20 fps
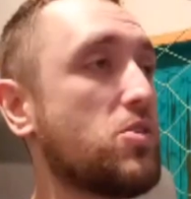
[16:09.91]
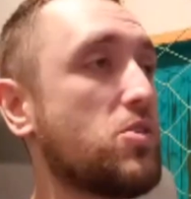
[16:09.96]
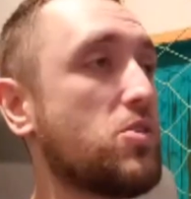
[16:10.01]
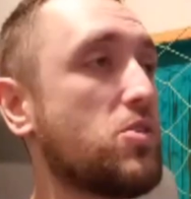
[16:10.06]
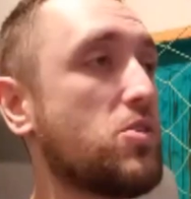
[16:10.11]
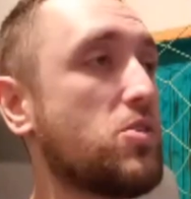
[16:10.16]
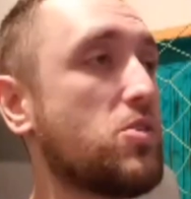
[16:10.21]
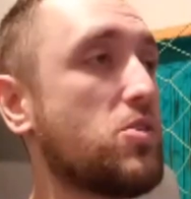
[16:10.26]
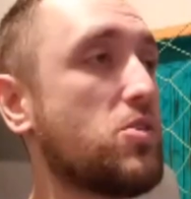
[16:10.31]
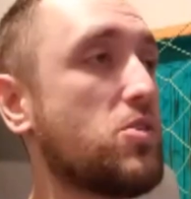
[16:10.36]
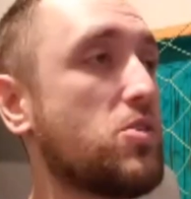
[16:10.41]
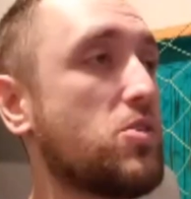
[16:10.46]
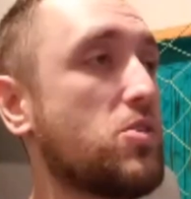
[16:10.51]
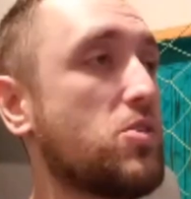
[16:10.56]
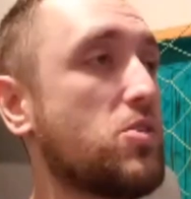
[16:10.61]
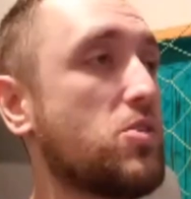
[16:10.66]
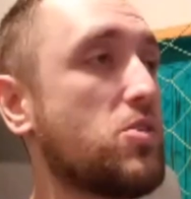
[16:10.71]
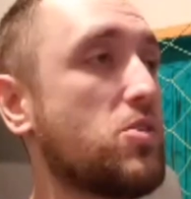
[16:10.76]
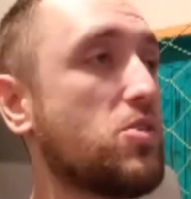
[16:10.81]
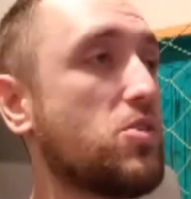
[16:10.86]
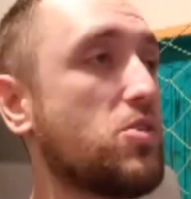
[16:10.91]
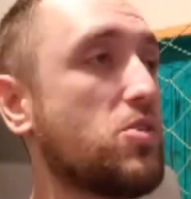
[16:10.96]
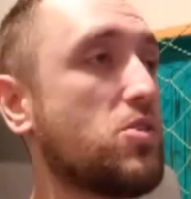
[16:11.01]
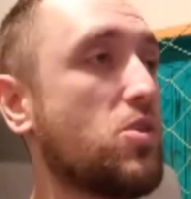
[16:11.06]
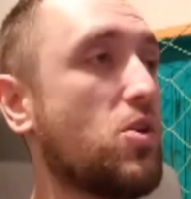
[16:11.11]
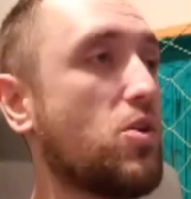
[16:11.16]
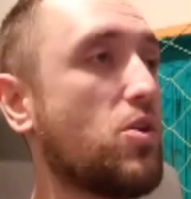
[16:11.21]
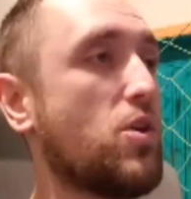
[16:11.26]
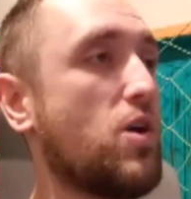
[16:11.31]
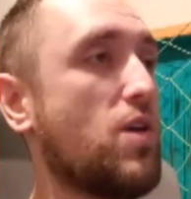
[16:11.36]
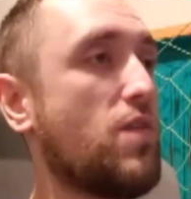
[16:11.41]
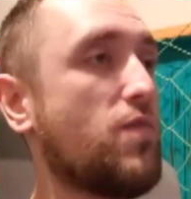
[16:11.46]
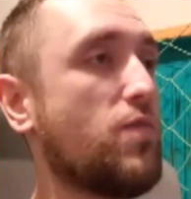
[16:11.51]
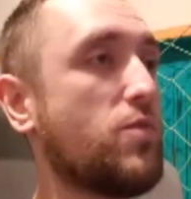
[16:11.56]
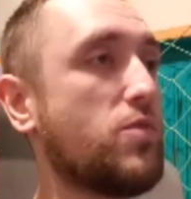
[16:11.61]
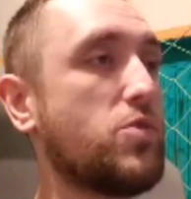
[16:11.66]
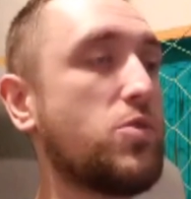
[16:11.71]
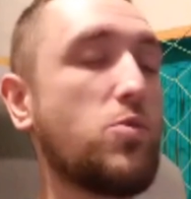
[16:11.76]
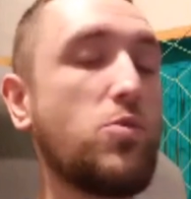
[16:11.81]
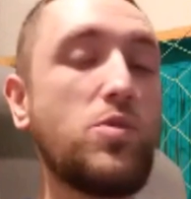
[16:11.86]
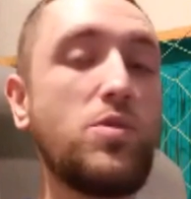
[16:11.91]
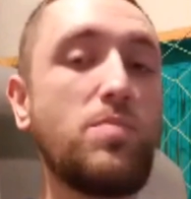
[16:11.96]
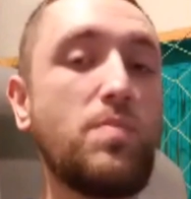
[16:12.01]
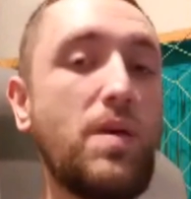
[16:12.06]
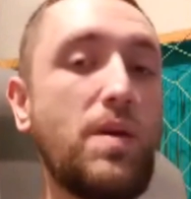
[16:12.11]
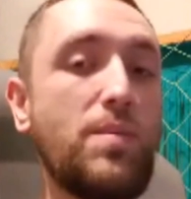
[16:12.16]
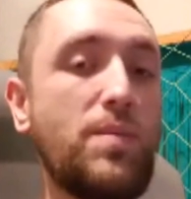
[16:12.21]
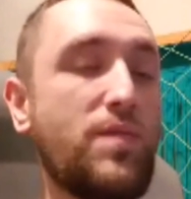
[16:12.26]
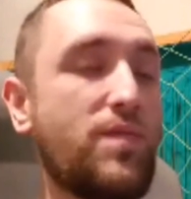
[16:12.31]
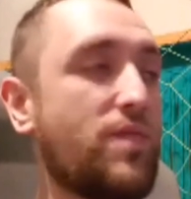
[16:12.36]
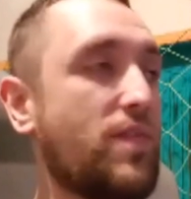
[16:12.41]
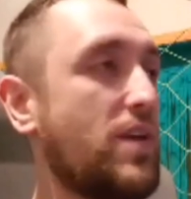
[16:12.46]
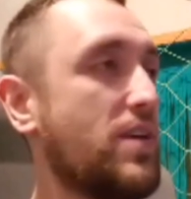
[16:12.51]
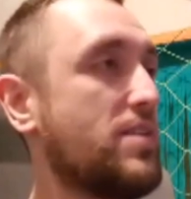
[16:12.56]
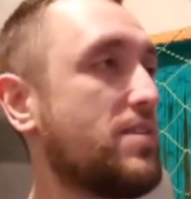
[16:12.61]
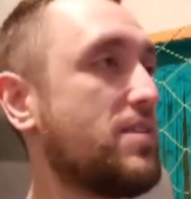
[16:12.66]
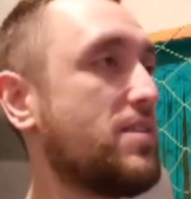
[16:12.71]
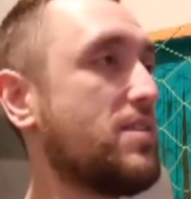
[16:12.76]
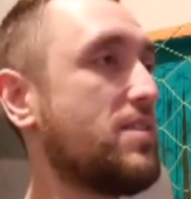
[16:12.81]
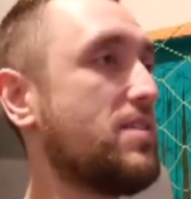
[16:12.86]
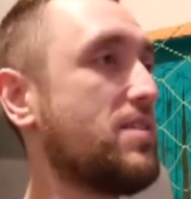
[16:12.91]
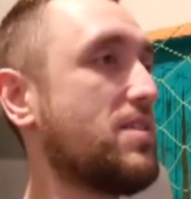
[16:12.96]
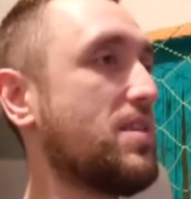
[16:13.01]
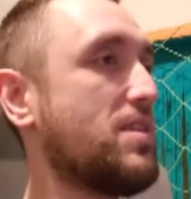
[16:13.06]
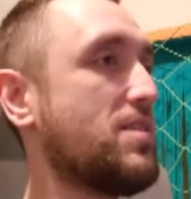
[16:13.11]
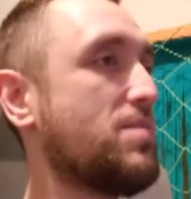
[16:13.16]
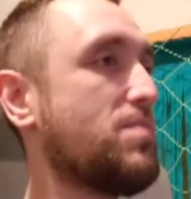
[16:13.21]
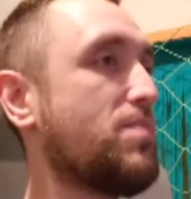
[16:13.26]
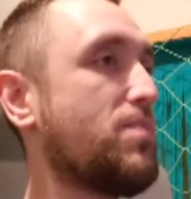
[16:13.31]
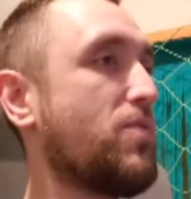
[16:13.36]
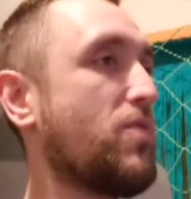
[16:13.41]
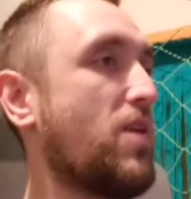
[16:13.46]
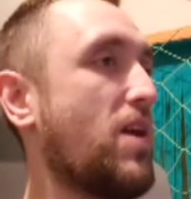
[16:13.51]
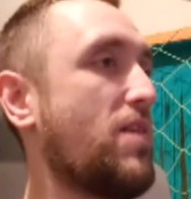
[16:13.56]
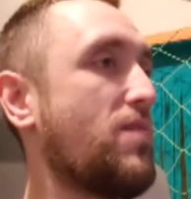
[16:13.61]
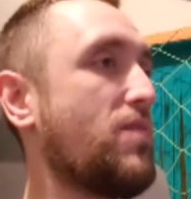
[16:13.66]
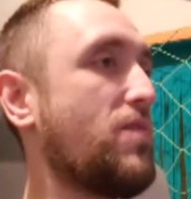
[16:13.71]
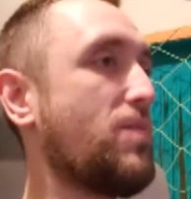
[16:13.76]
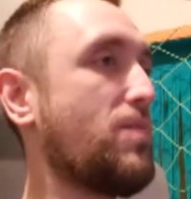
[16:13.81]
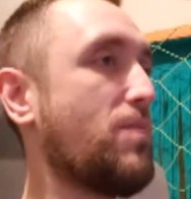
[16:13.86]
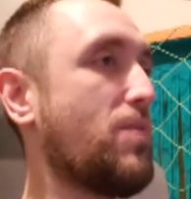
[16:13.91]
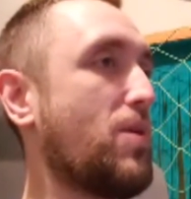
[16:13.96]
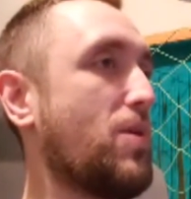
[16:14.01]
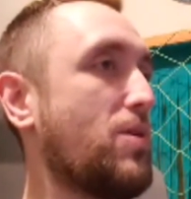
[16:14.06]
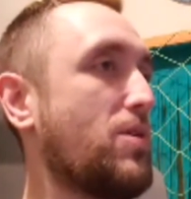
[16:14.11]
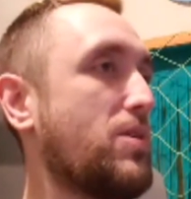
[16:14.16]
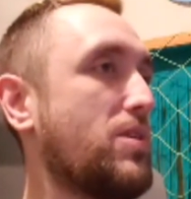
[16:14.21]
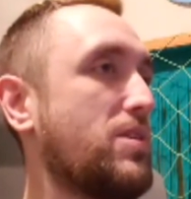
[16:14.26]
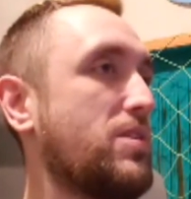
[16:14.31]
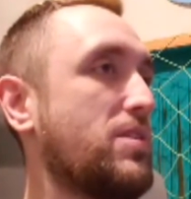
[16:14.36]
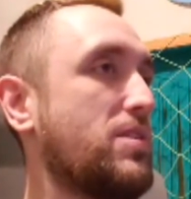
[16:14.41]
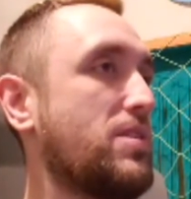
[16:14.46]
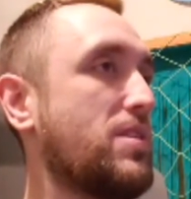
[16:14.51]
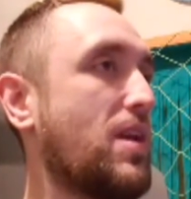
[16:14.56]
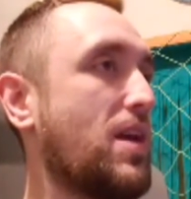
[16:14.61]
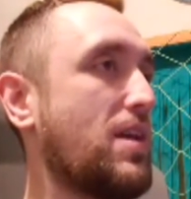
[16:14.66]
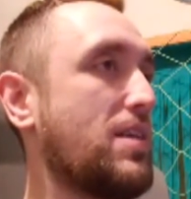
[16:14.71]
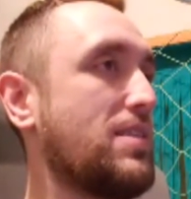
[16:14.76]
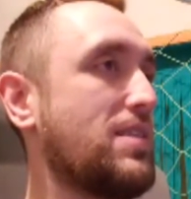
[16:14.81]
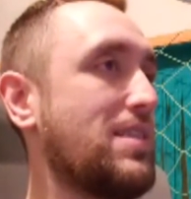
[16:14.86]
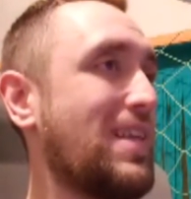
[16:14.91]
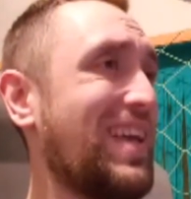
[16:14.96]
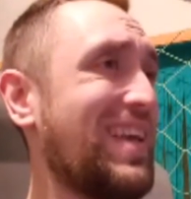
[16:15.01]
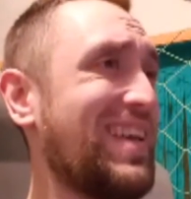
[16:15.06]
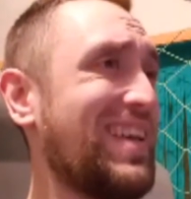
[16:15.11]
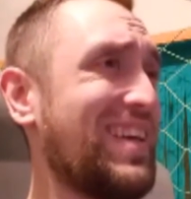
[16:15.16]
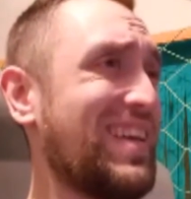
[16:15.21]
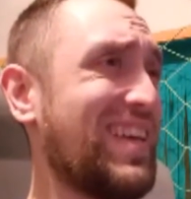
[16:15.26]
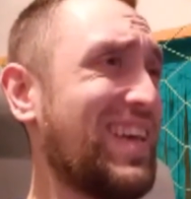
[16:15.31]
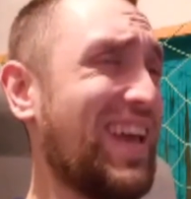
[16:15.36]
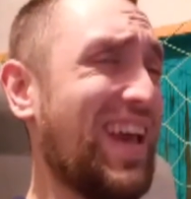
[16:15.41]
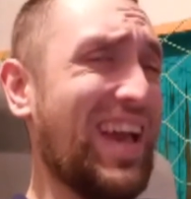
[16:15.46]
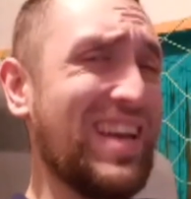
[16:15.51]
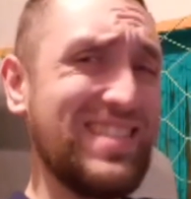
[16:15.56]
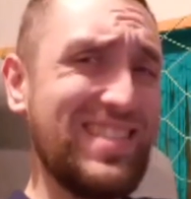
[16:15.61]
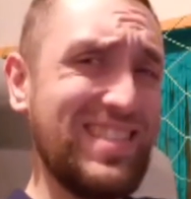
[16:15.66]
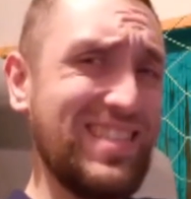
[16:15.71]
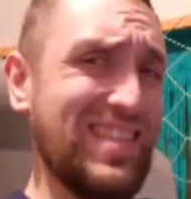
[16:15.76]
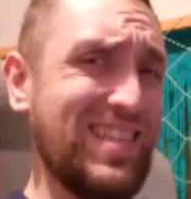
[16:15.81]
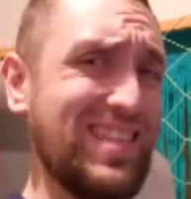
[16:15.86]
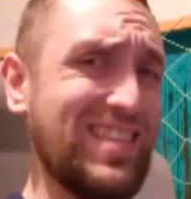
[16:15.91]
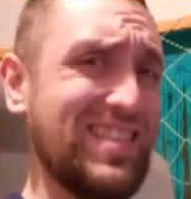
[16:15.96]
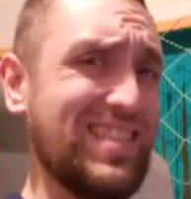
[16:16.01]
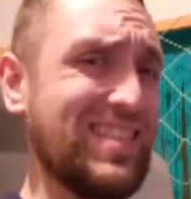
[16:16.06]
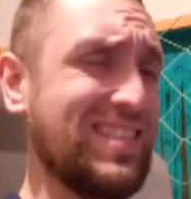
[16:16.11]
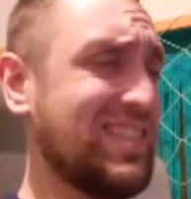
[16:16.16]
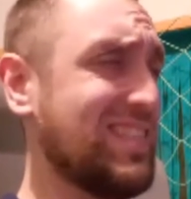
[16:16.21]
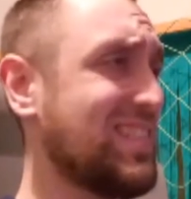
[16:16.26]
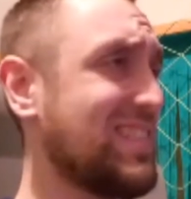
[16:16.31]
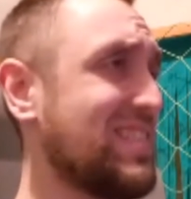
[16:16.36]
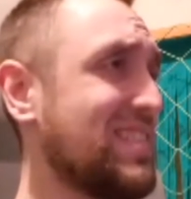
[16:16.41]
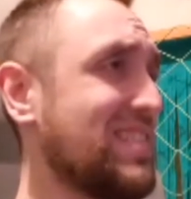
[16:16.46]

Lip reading: And it looks like we're going to start off with two of the baby faces. As Private Party's Isaiah Cassidy, I think,